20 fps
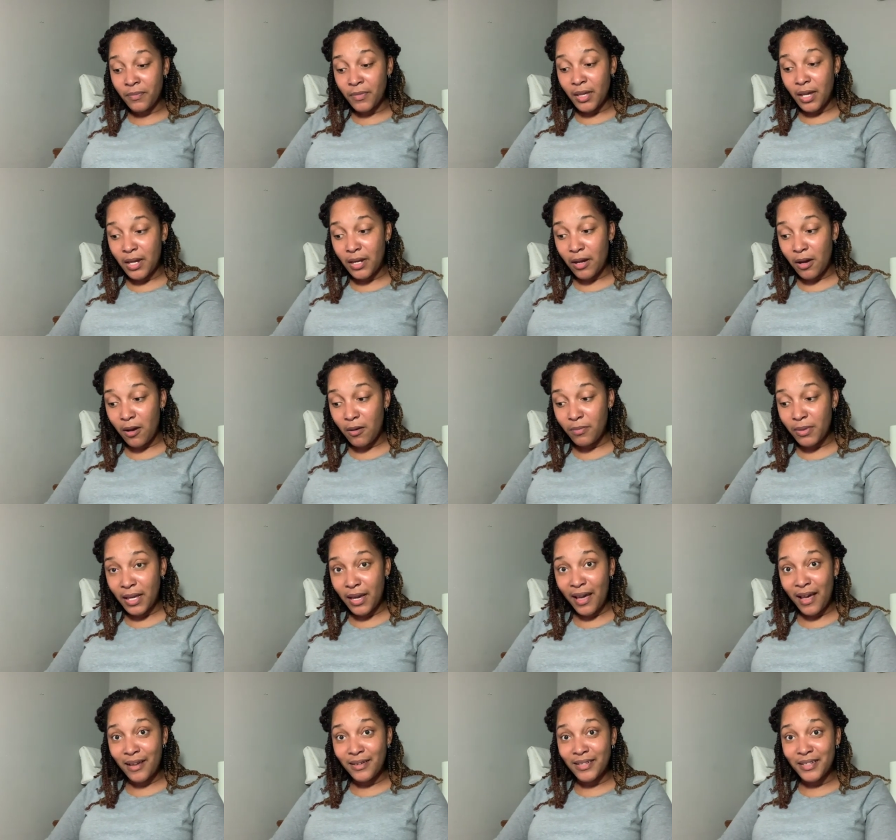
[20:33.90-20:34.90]
And I hope that
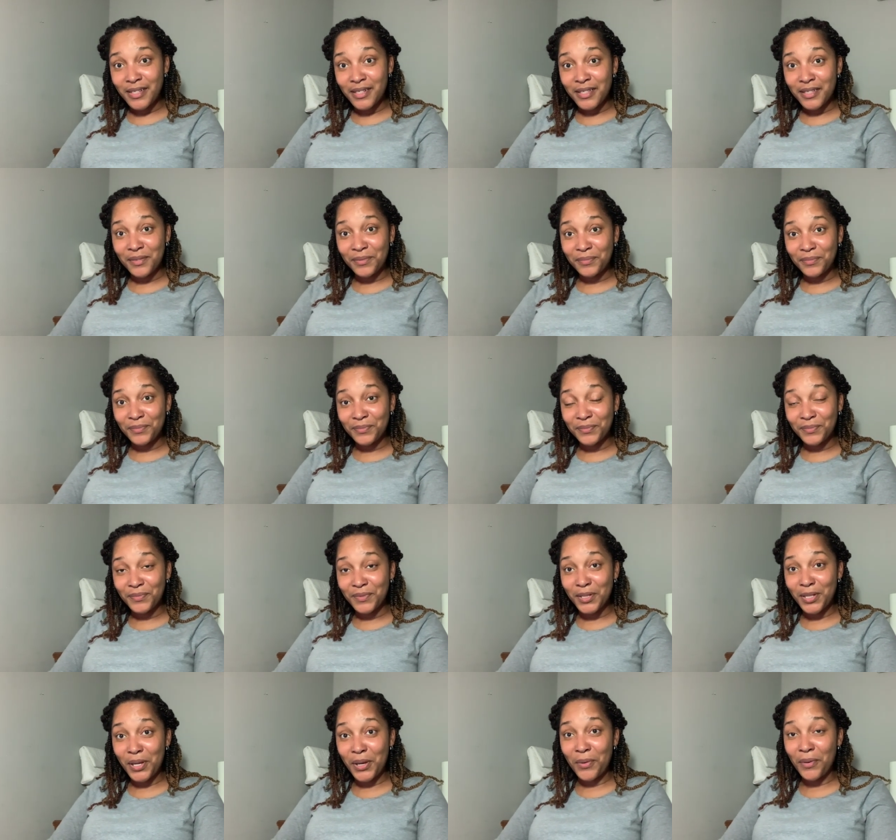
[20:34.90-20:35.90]
God does it.
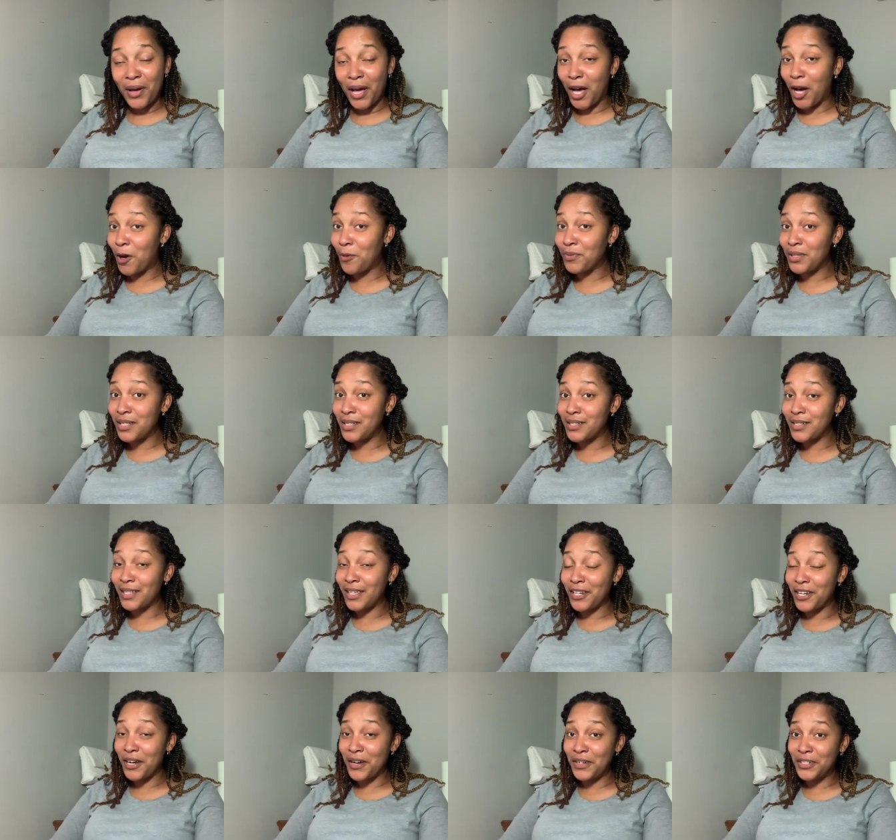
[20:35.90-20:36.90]
So I hope this
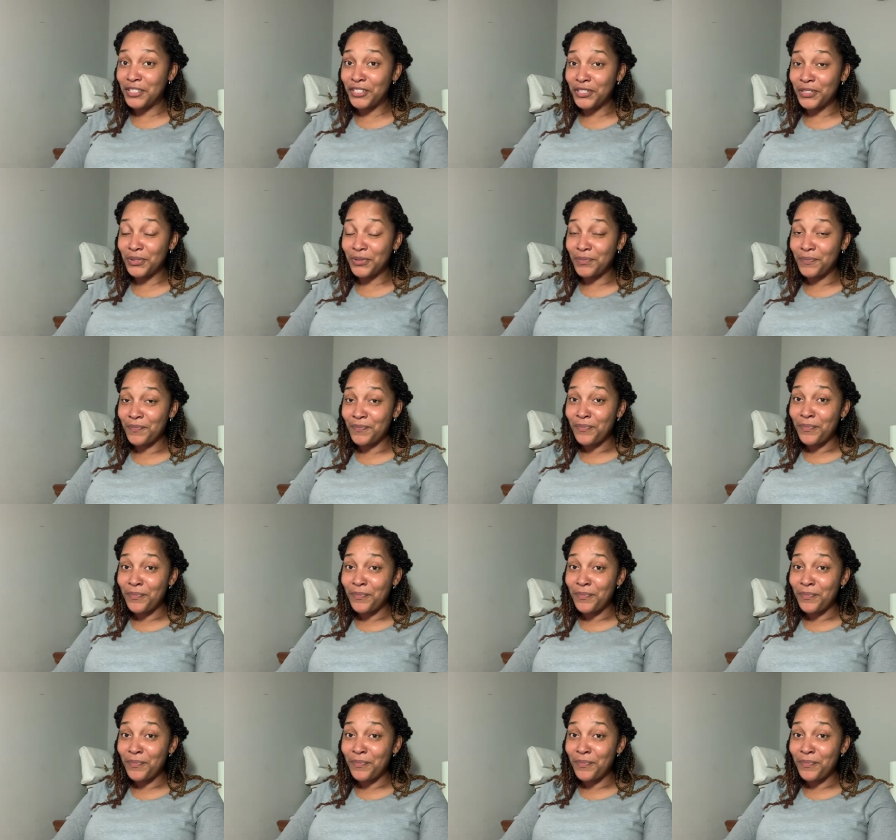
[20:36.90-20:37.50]
encouraged you.